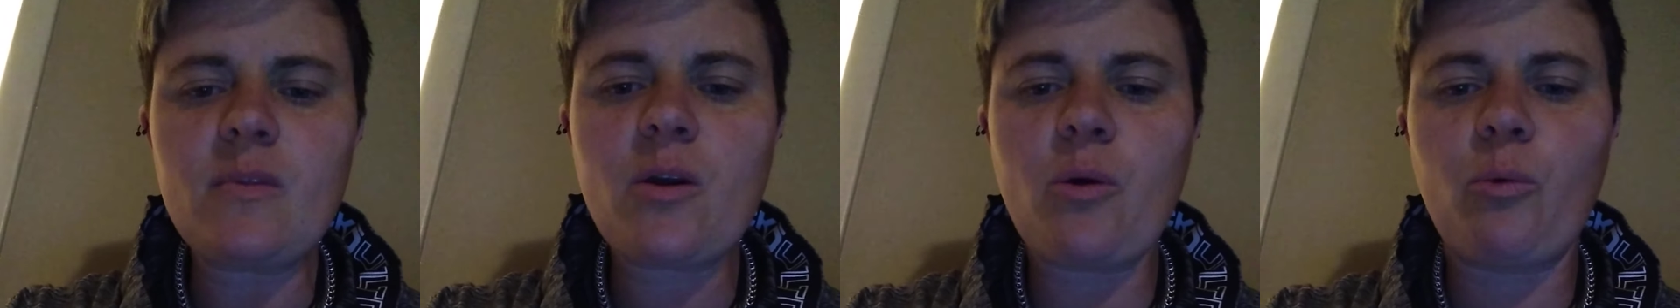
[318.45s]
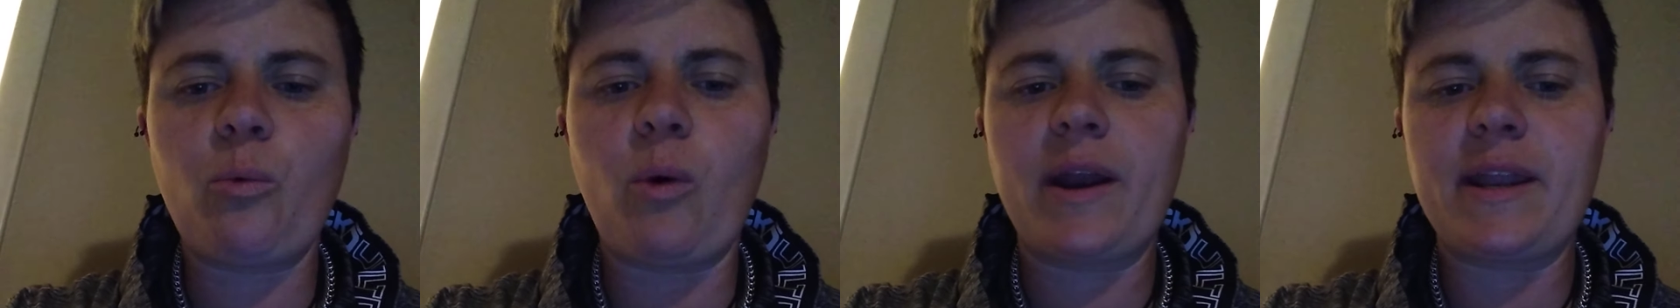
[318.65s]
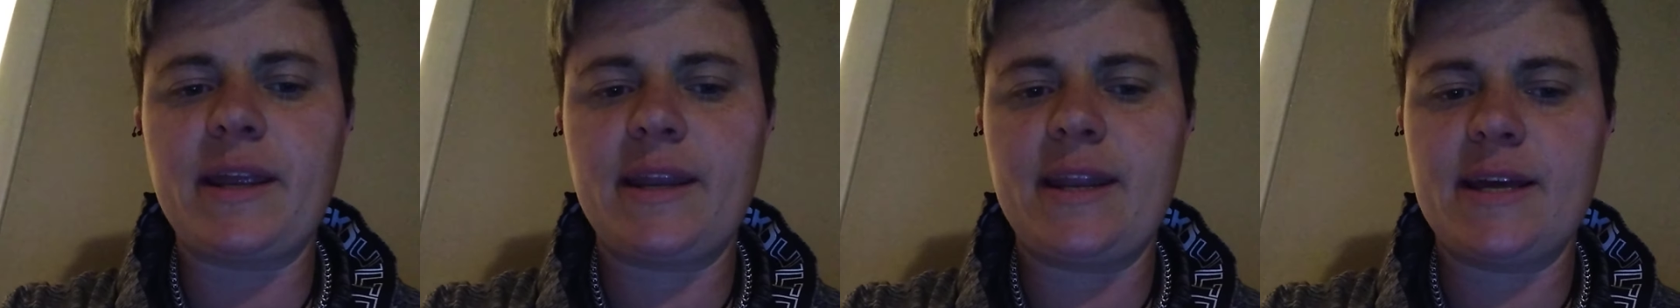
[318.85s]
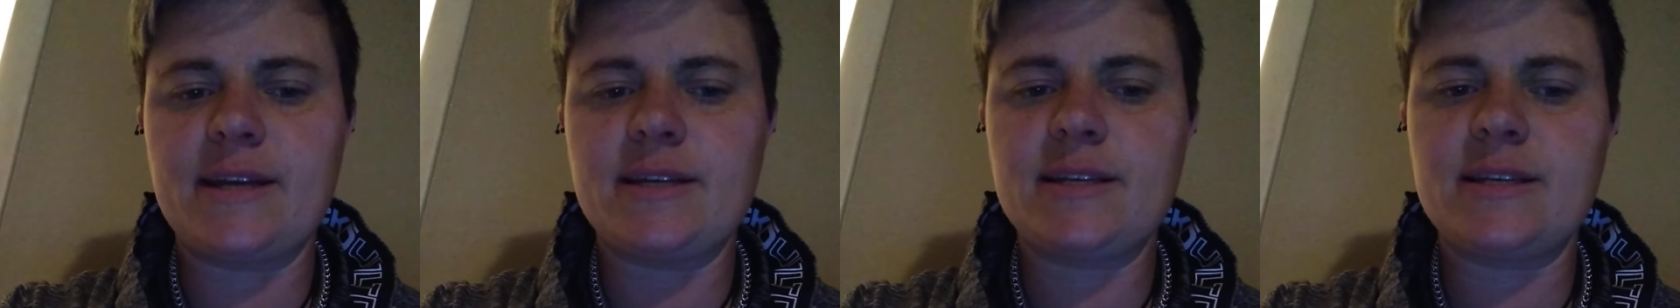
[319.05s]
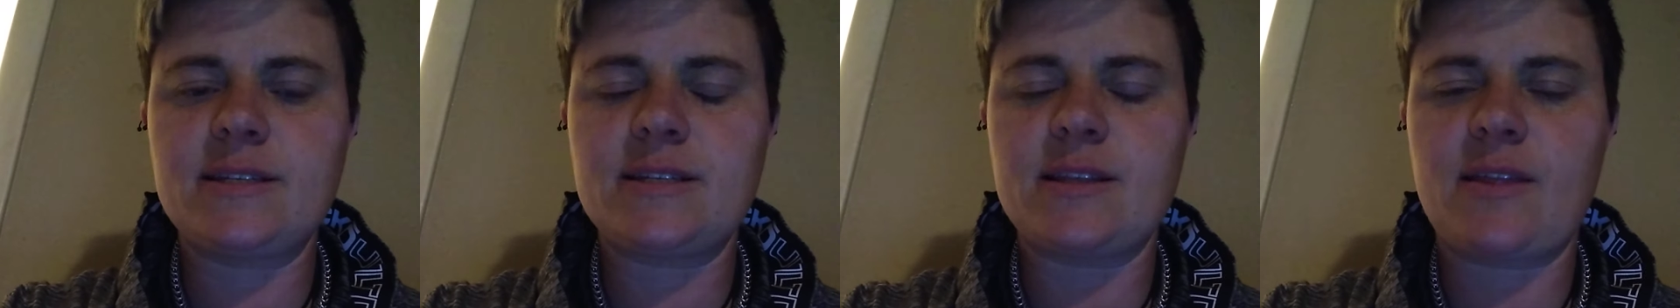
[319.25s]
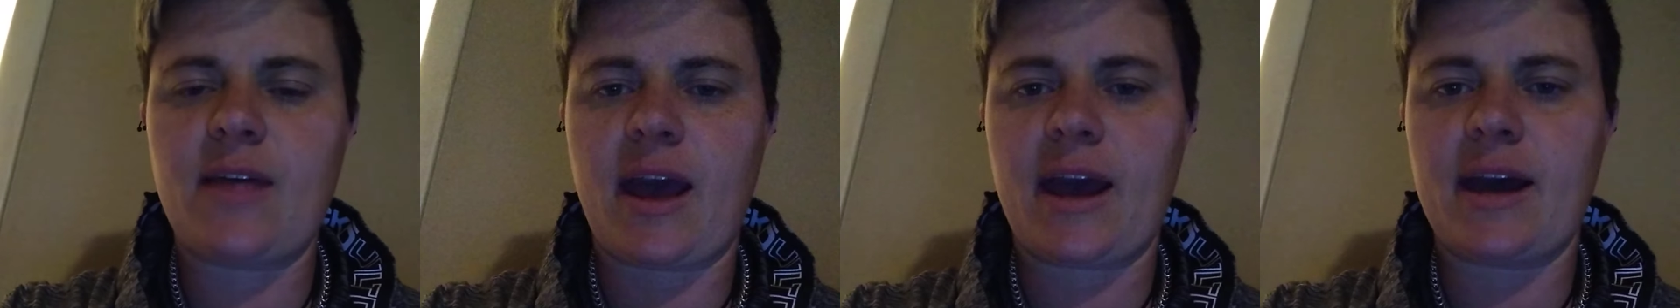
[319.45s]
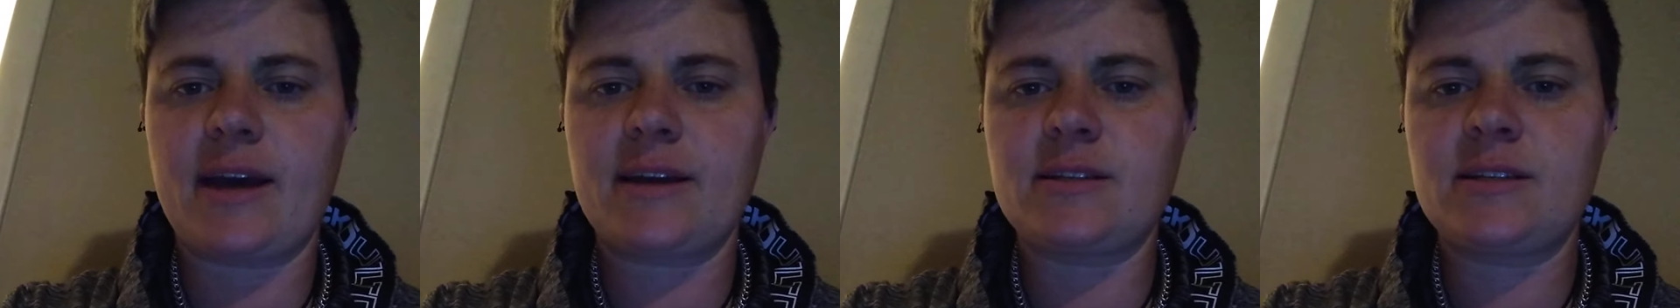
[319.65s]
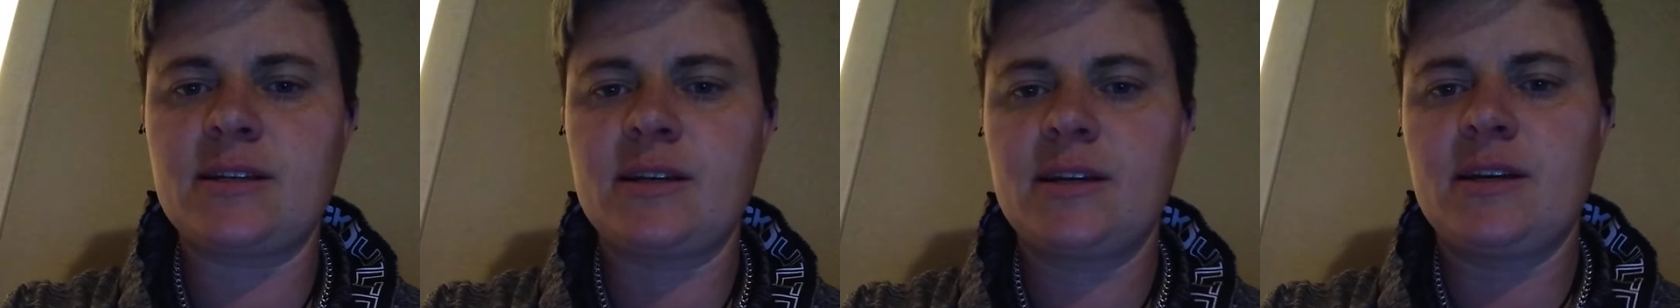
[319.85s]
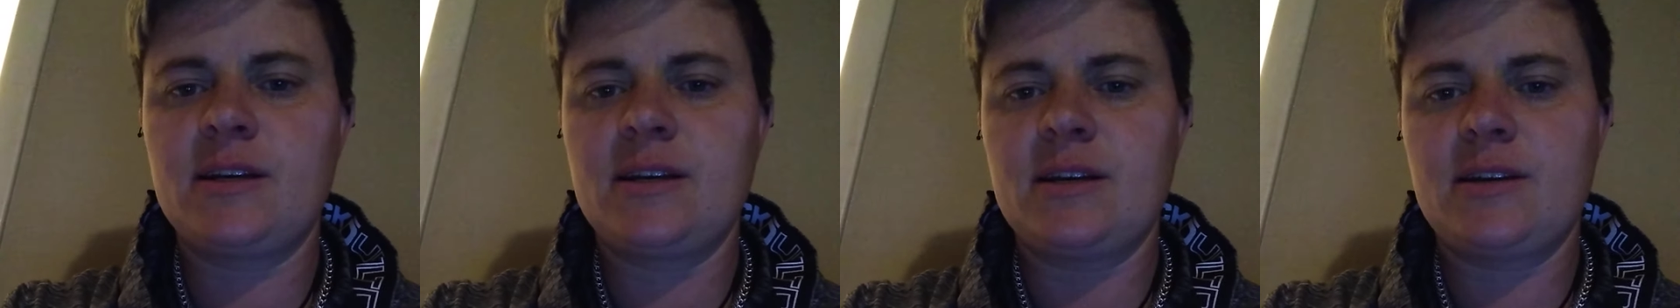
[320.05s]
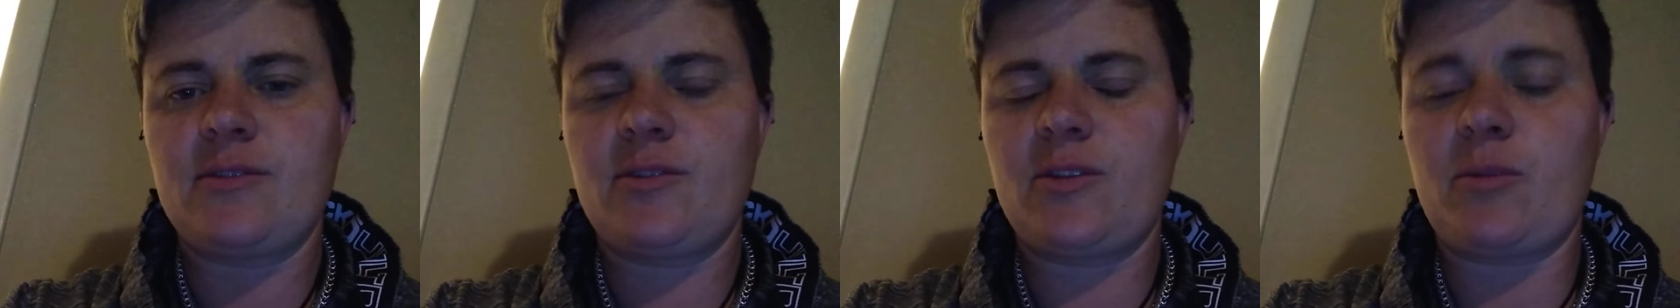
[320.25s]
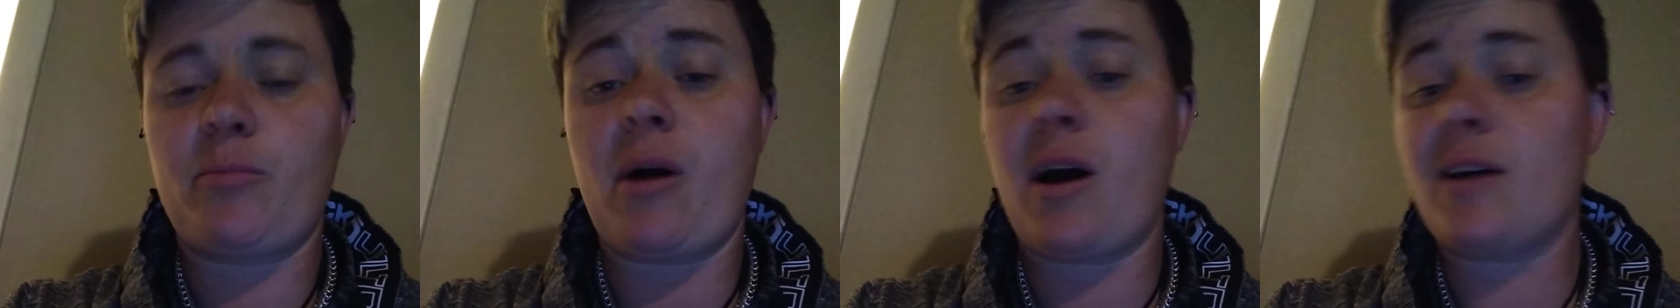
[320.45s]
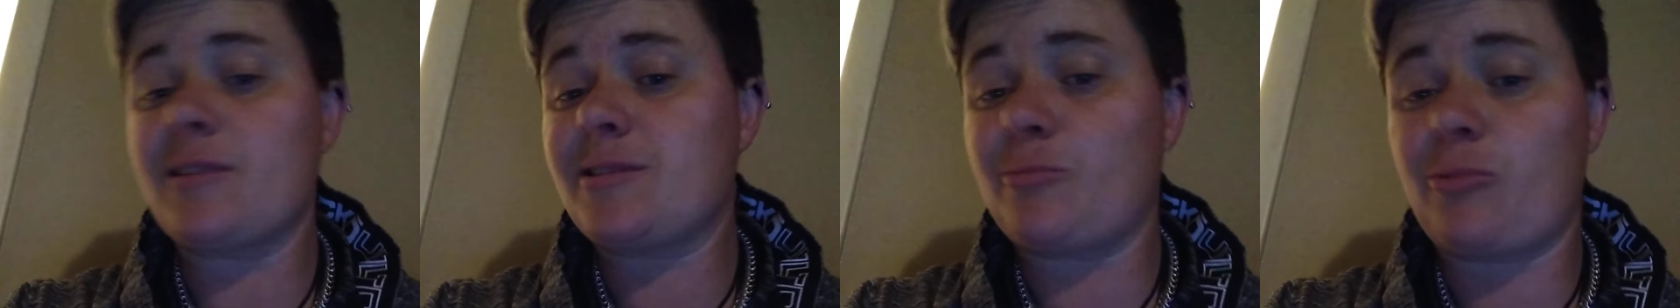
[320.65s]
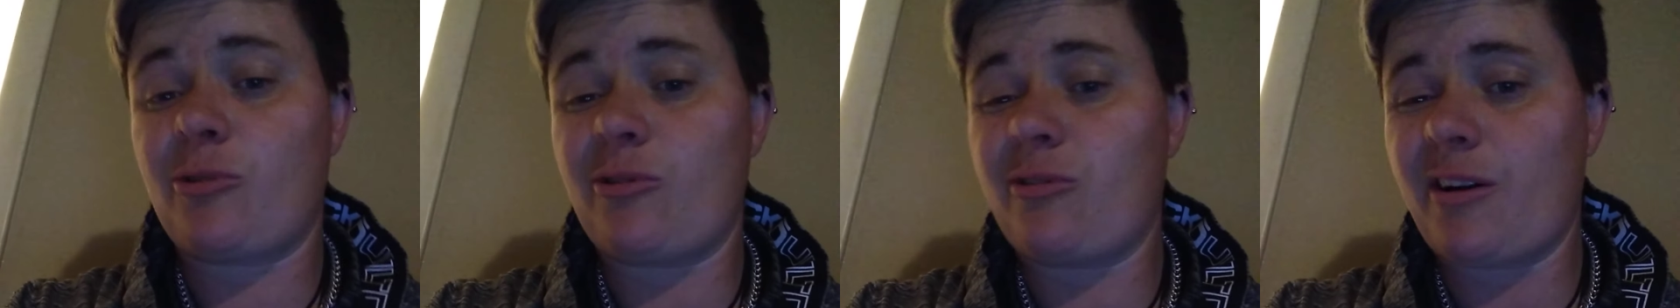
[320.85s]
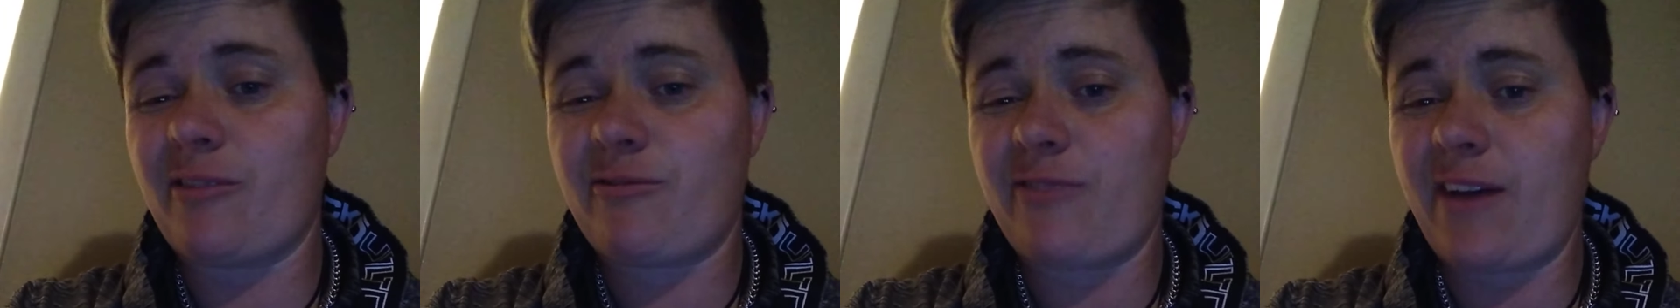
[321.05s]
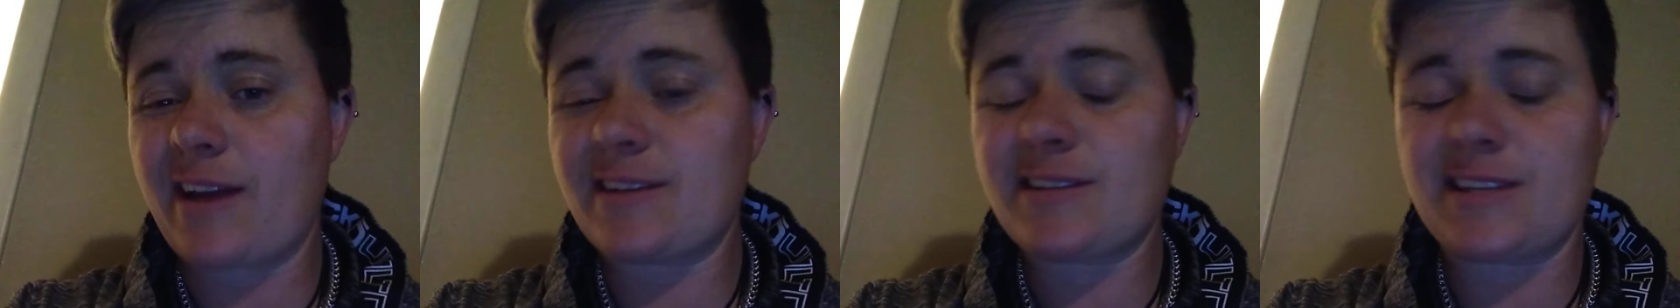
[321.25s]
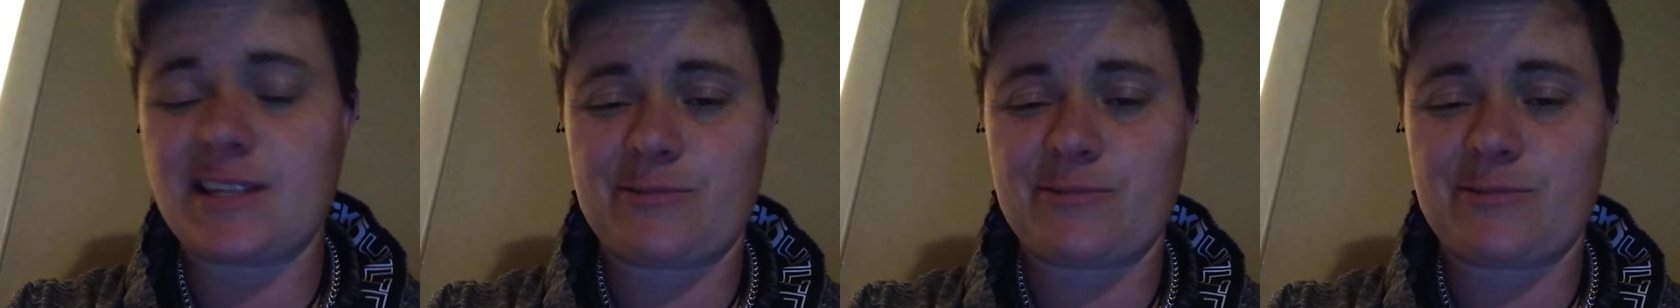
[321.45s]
what it is that the possible effects,